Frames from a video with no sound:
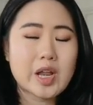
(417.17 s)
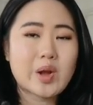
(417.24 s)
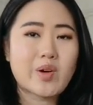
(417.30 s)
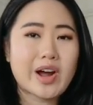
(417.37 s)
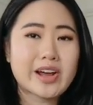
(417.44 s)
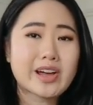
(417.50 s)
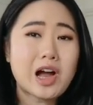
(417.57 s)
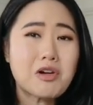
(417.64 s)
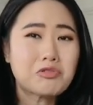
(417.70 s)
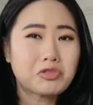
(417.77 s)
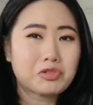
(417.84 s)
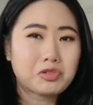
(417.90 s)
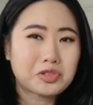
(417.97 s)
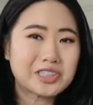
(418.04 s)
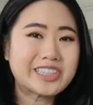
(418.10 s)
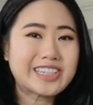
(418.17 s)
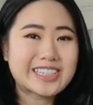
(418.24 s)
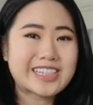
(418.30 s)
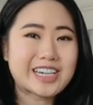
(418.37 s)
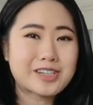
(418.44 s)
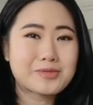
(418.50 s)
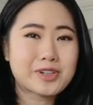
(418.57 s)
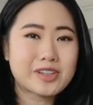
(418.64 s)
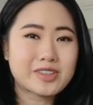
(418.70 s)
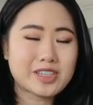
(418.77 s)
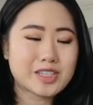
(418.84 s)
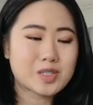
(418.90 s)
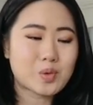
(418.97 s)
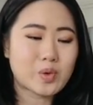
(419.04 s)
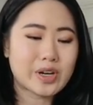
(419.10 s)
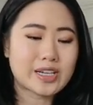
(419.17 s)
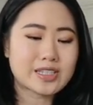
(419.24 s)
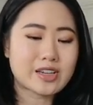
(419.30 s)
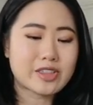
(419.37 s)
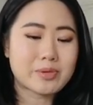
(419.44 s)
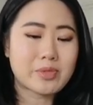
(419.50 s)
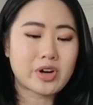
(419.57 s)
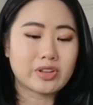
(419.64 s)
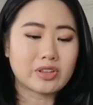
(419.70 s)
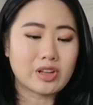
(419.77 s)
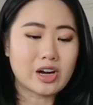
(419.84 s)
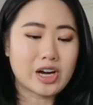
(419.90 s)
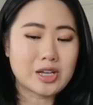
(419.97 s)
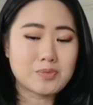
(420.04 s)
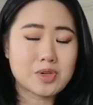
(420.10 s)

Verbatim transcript: Now, I got really excited about these when I saw them online